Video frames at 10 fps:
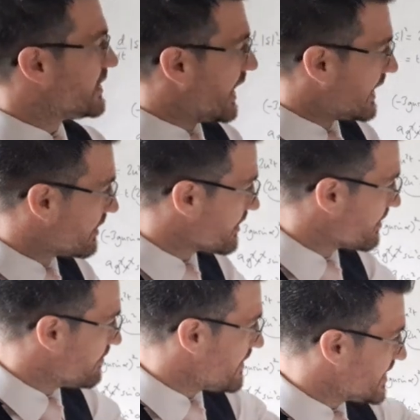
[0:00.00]
I know that the
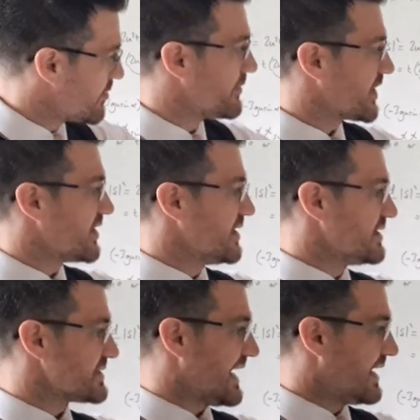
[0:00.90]
minimum
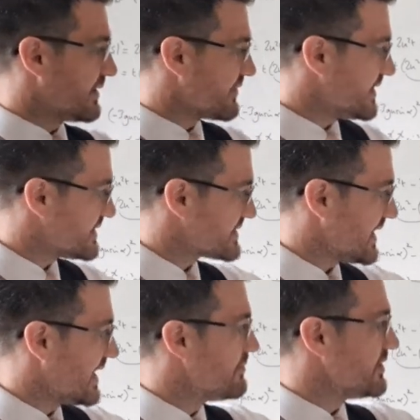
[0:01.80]
occurs at this
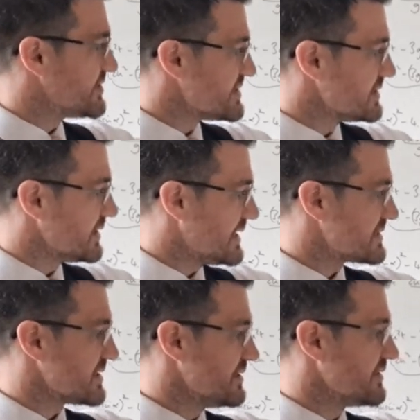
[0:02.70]
time, which is less
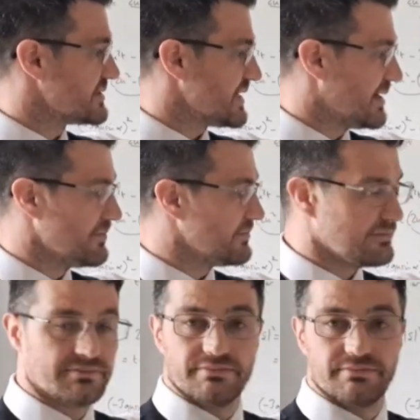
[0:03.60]
than the time,
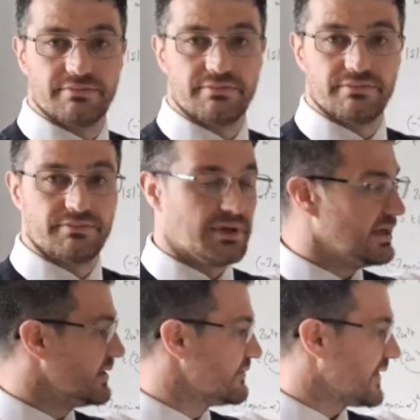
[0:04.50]

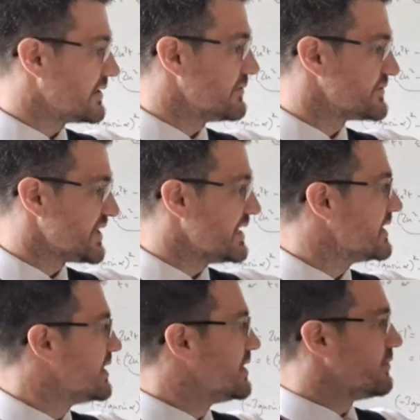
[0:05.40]
the value of t
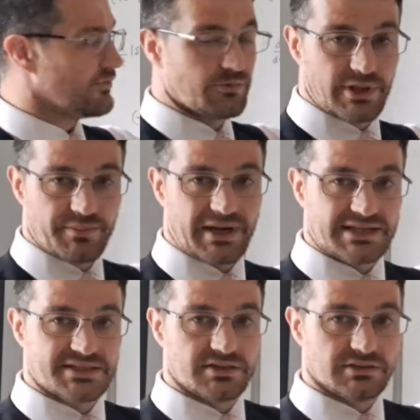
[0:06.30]
from when the
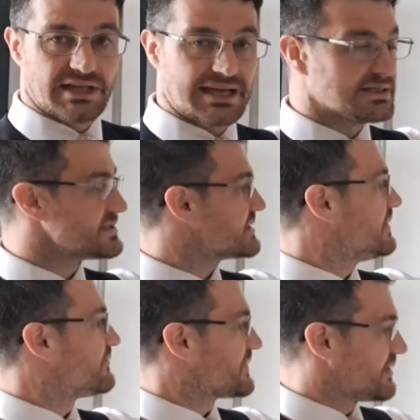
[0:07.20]
particle lands.
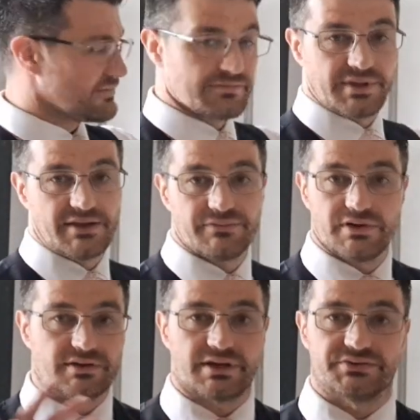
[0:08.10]

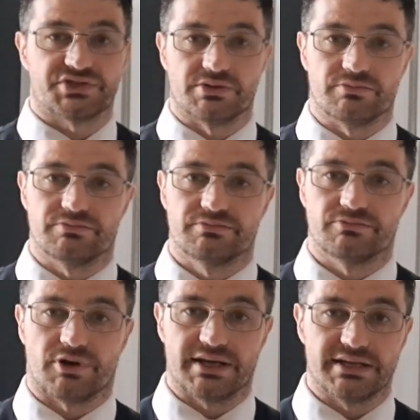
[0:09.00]
Therefore, I've shown
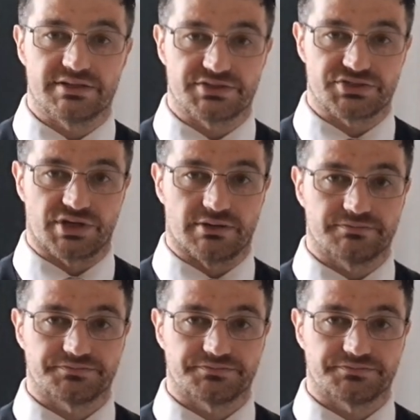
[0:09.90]
what I needed to show.